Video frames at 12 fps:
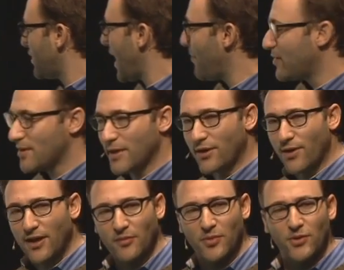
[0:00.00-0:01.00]
happen to make
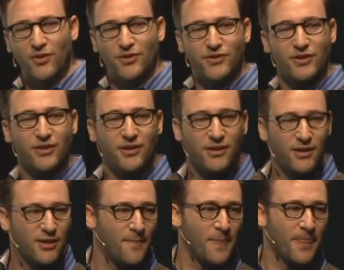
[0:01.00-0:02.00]
great computers.
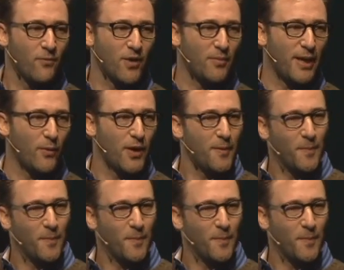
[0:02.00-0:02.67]
Want to buy one?